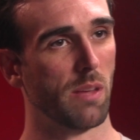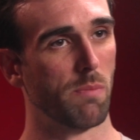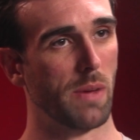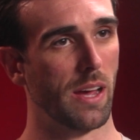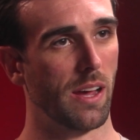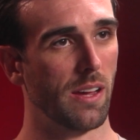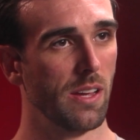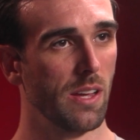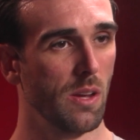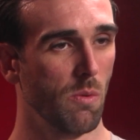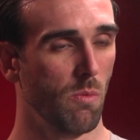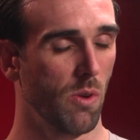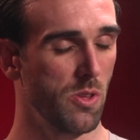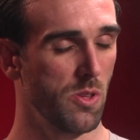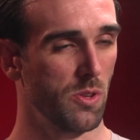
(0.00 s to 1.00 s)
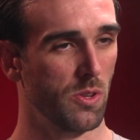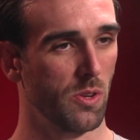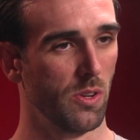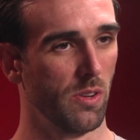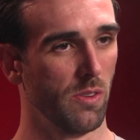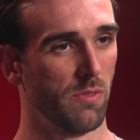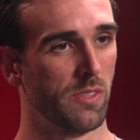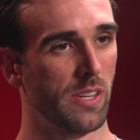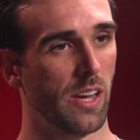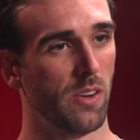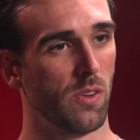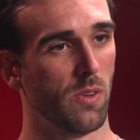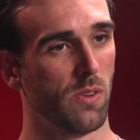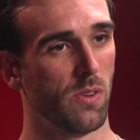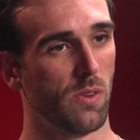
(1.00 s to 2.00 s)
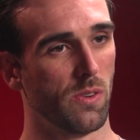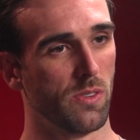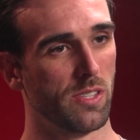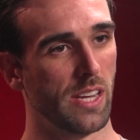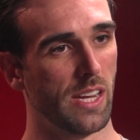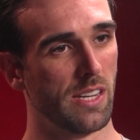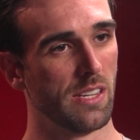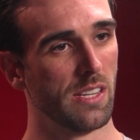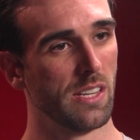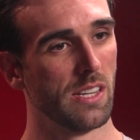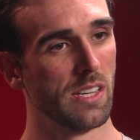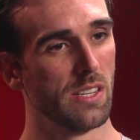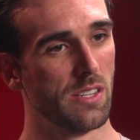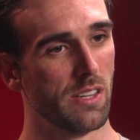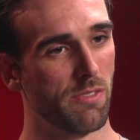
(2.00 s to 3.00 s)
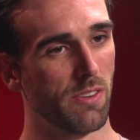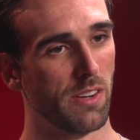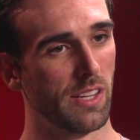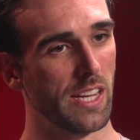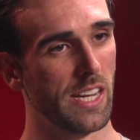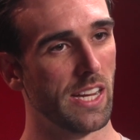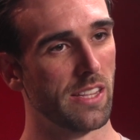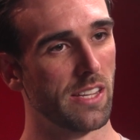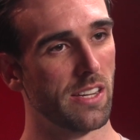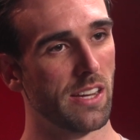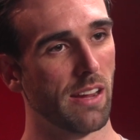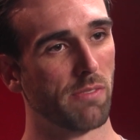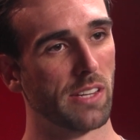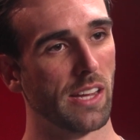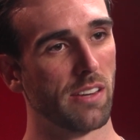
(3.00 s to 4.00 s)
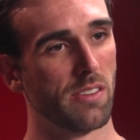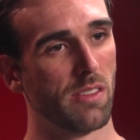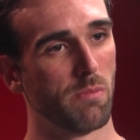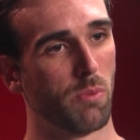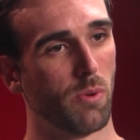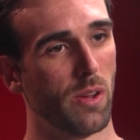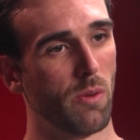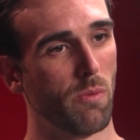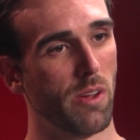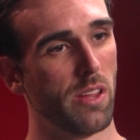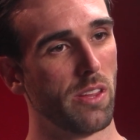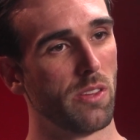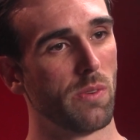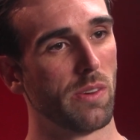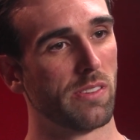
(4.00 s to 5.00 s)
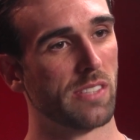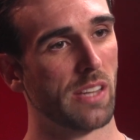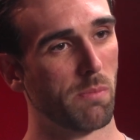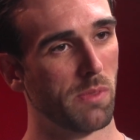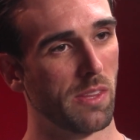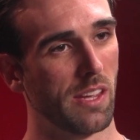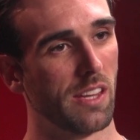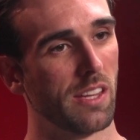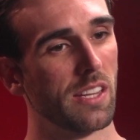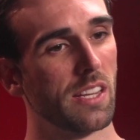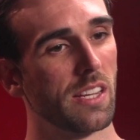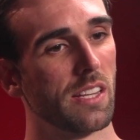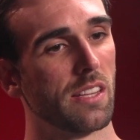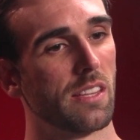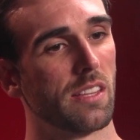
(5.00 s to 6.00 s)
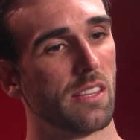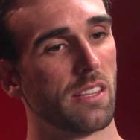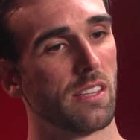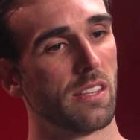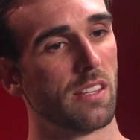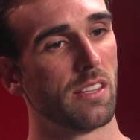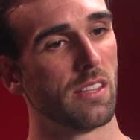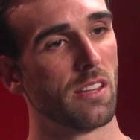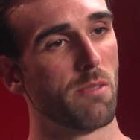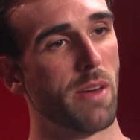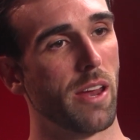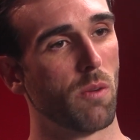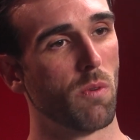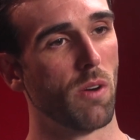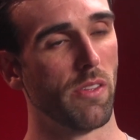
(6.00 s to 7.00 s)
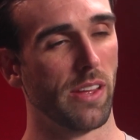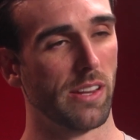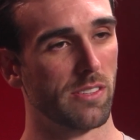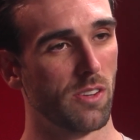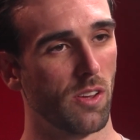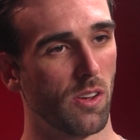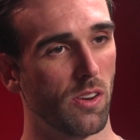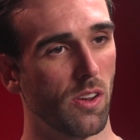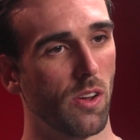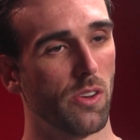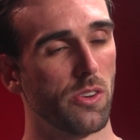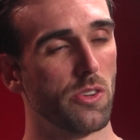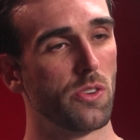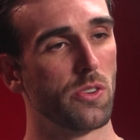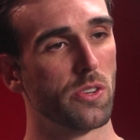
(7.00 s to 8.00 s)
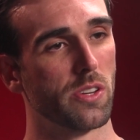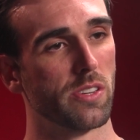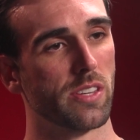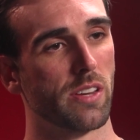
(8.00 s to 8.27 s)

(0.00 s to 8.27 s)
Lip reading: about what you could have done or said differently. And then you have to get to the point where you accept that no matter what, that's not on you, because